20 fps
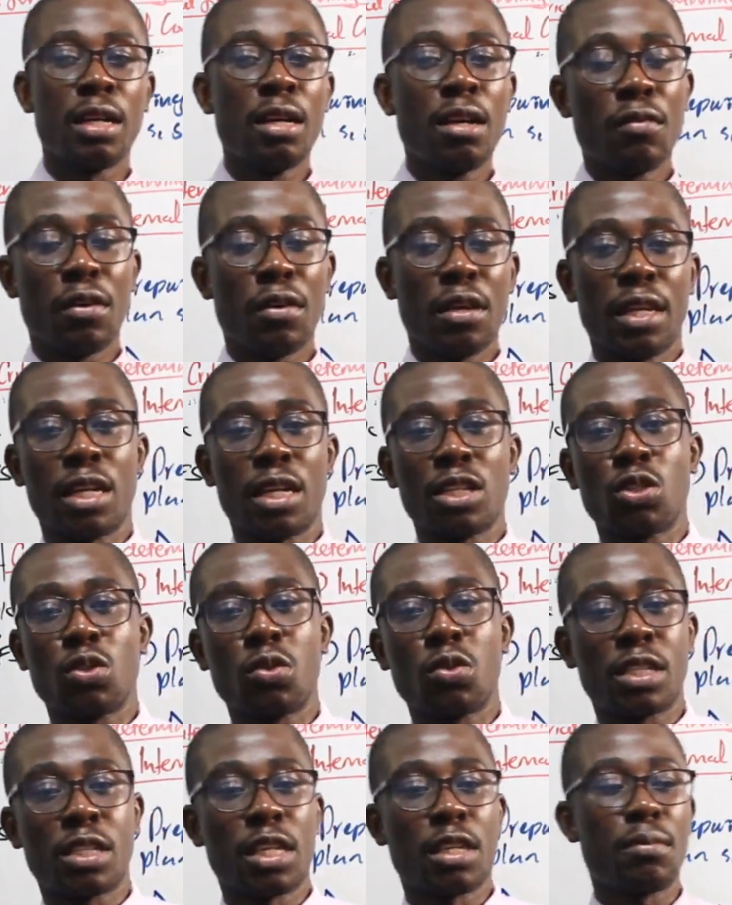financial
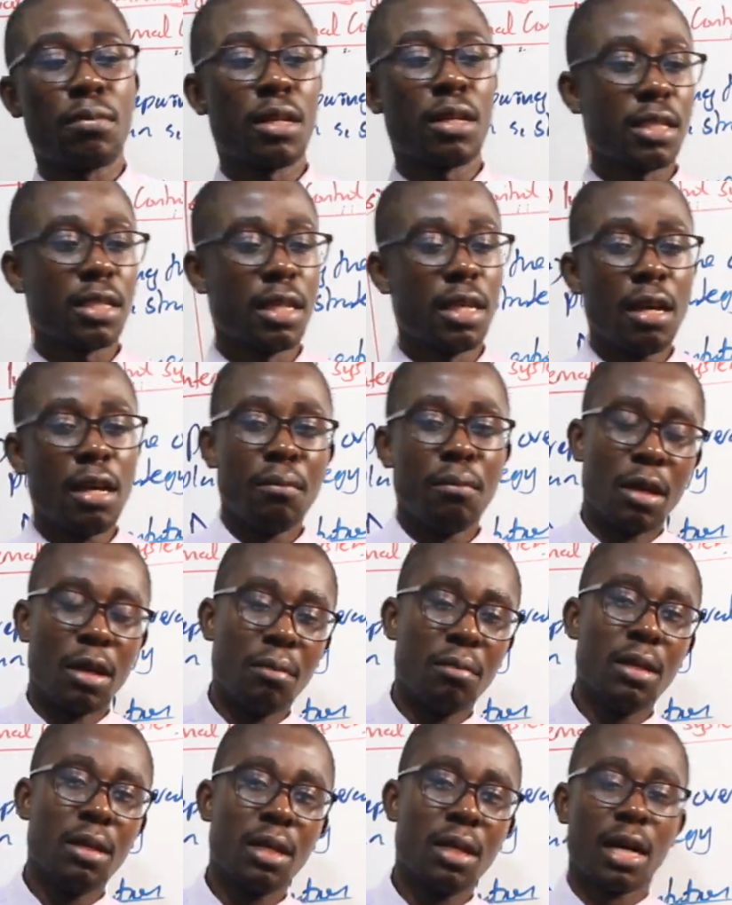statements.
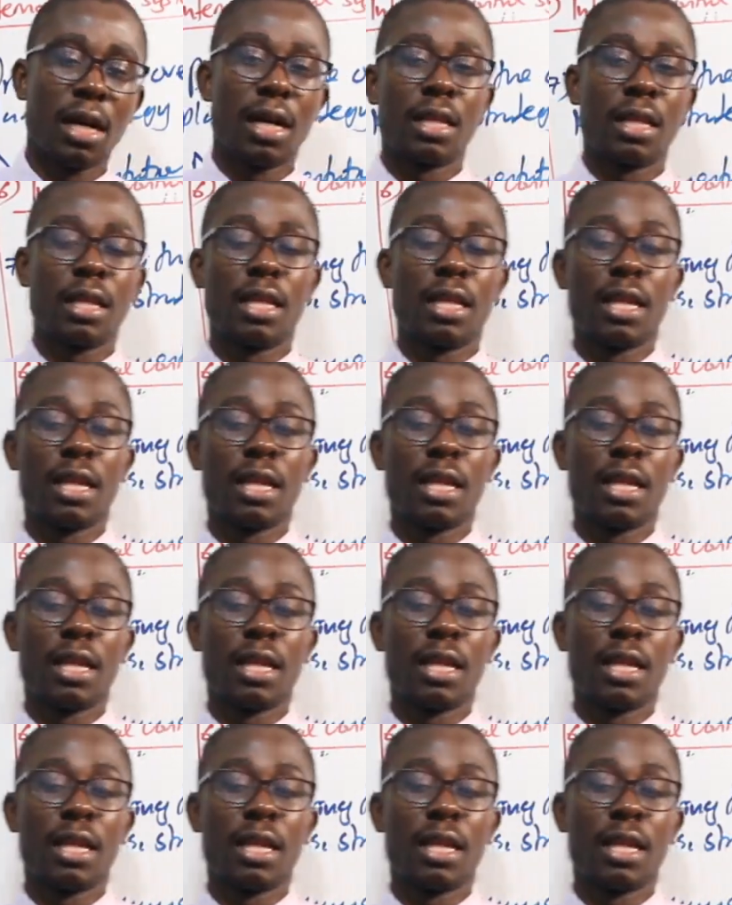Maybe the